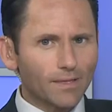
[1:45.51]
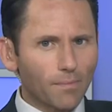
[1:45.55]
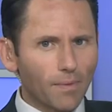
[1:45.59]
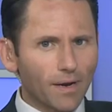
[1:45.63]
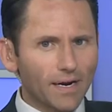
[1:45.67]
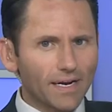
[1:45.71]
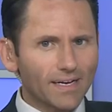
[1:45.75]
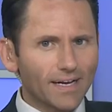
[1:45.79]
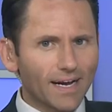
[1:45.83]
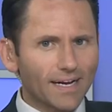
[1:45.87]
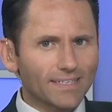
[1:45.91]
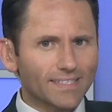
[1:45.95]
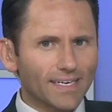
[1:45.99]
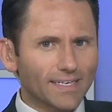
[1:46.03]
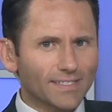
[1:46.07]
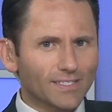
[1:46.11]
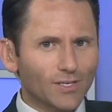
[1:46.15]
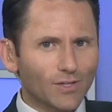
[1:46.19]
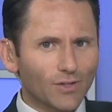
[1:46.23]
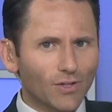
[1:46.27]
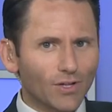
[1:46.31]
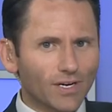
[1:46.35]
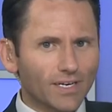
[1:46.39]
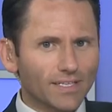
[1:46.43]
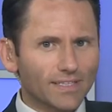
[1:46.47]
The Money Guide takes a
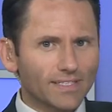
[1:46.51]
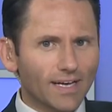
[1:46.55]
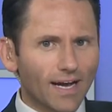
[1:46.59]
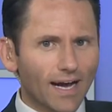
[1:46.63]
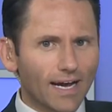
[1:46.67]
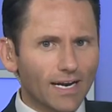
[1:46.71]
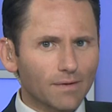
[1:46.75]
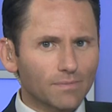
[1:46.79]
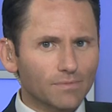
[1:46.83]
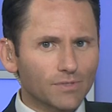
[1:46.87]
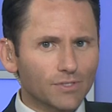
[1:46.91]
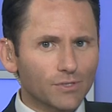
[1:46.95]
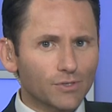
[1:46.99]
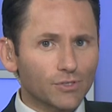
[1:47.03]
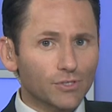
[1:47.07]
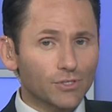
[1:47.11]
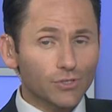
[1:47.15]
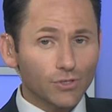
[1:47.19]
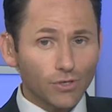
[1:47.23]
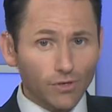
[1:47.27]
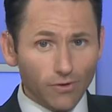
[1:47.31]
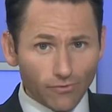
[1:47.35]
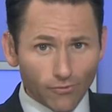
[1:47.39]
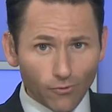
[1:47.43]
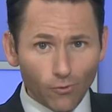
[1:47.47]
look at the items you
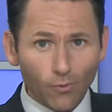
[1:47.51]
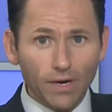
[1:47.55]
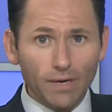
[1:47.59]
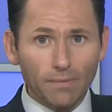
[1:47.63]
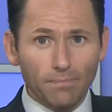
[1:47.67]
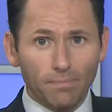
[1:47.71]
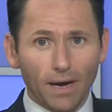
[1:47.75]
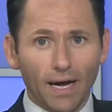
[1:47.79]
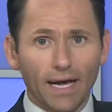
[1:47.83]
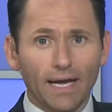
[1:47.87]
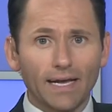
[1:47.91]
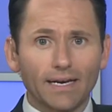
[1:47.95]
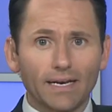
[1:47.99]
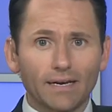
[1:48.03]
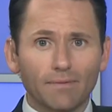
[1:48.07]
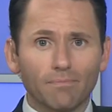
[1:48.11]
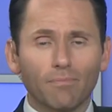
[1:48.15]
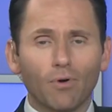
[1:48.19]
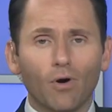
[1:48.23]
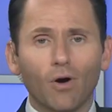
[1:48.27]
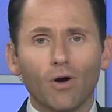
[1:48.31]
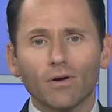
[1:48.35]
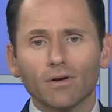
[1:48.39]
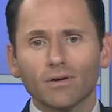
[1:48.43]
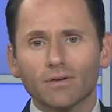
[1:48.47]
should avoid buying in
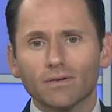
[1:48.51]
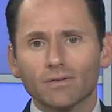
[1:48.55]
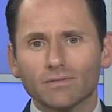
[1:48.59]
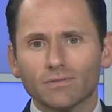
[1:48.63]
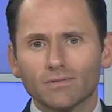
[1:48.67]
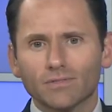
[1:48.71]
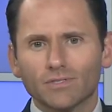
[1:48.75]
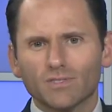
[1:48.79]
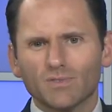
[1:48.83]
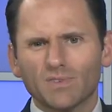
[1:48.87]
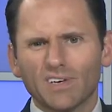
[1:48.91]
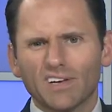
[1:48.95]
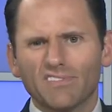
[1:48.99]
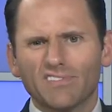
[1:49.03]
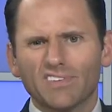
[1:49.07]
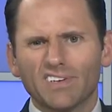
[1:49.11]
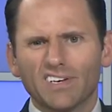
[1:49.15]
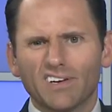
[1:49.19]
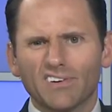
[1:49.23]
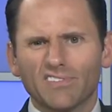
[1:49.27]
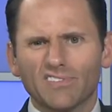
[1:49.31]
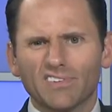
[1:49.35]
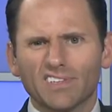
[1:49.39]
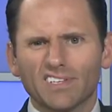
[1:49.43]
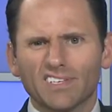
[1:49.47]
bulk. Do we have a
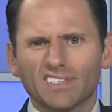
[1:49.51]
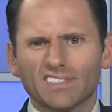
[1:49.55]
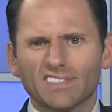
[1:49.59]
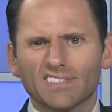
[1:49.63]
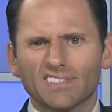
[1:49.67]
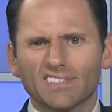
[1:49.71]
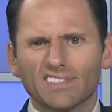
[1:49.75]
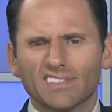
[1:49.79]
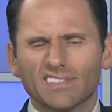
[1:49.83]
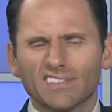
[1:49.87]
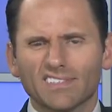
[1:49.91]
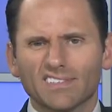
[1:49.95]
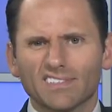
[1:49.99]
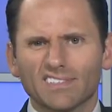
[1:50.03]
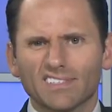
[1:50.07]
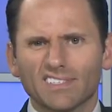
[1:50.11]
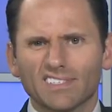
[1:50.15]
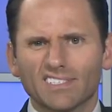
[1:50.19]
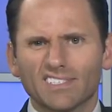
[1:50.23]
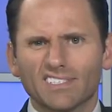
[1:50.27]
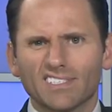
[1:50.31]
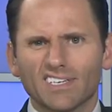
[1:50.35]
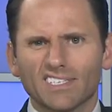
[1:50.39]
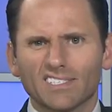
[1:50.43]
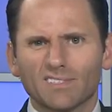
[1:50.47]
video for this? Is
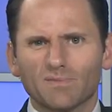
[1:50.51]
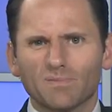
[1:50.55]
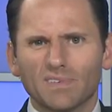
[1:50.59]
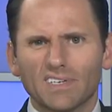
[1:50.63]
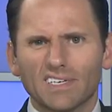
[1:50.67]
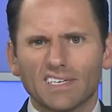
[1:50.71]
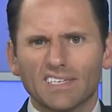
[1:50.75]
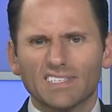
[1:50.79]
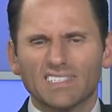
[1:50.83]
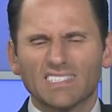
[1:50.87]
it just me?